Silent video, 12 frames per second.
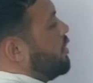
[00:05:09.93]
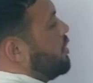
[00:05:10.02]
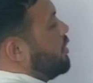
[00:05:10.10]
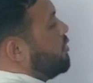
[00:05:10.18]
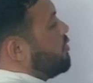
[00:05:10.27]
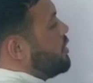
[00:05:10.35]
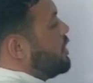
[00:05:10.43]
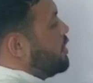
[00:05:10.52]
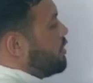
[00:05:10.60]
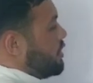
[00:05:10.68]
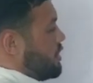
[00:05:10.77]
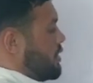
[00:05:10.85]
If they are
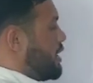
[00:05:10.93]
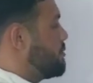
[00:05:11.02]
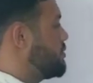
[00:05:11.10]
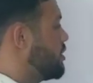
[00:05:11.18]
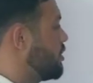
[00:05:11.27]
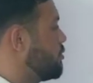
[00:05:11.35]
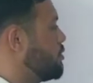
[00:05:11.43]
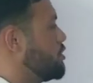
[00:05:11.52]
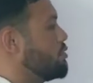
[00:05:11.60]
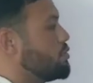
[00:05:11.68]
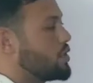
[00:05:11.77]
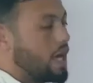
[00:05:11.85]
the subject, we
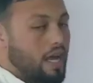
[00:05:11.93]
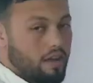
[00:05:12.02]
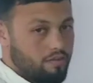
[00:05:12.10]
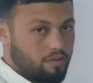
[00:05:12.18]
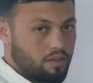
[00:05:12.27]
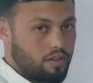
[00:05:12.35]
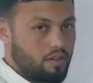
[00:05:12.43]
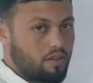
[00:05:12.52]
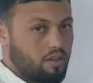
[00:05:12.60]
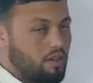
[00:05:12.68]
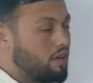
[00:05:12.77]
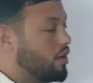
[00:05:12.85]
use have
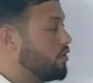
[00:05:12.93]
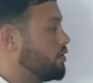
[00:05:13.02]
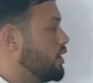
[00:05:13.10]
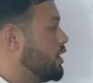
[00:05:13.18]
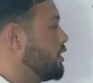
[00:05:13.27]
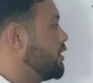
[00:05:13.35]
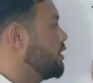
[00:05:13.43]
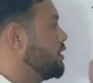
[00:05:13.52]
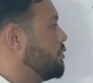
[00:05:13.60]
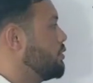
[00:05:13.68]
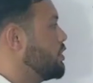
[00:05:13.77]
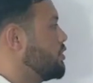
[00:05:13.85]
after
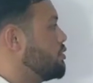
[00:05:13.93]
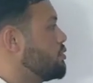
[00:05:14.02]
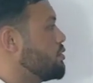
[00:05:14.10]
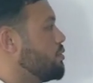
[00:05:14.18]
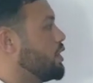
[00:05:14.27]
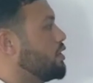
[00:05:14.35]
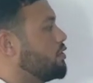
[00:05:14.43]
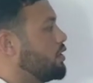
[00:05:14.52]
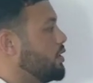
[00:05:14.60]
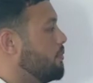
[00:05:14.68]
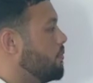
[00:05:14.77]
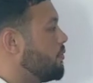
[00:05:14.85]
we used one of
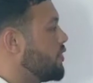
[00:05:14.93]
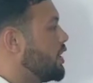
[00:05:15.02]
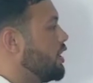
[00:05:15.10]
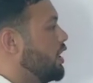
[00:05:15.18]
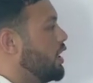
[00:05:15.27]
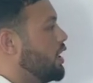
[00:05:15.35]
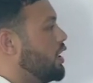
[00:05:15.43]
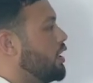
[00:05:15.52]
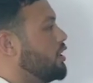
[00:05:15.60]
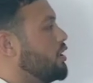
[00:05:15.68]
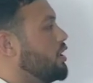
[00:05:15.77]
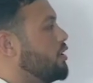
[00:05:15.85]
them.
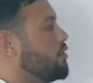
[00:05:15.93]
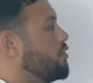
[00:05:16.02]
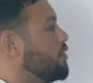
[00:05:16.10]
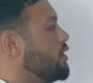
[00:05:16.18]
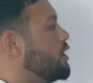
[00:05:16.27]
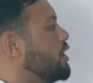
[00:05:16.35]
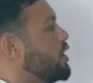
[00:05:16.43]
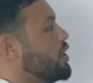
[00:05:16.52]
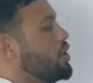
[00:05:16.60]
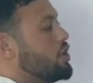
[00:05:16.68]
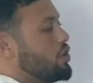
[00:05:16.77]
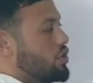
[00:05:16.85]
And if
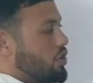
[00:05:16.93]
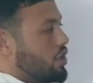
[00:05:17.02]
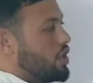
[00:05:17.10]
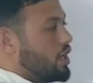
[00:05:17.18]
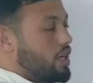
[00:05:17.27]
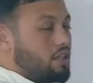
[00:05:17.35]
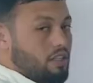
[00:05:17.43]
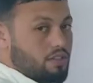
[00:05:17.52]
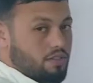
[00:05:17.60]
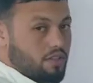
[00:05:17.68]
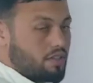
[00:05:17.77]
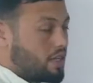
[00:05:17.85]
he, she, it is
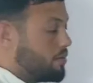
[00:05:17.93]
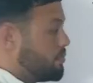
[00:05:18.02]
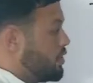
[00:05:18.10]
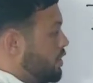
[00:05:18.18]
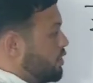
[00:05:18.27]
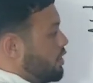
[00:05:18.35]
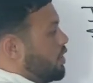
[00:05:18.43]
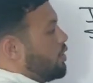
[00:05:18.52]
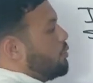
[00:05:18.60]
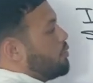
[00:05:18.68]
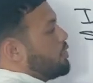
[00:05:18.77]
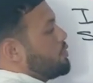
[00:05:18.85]
the subject,
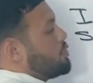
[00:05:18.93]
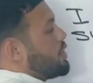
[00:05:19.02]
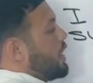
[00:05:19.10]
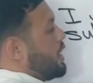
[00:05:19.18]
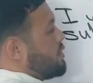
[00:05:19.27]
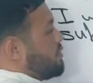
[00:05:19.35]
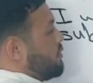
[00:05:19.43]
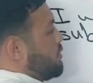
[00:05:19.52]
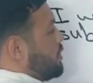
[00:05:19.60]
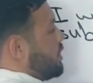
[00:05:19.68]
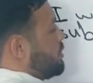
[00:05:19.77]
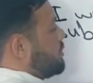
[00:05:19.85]
we use has for that.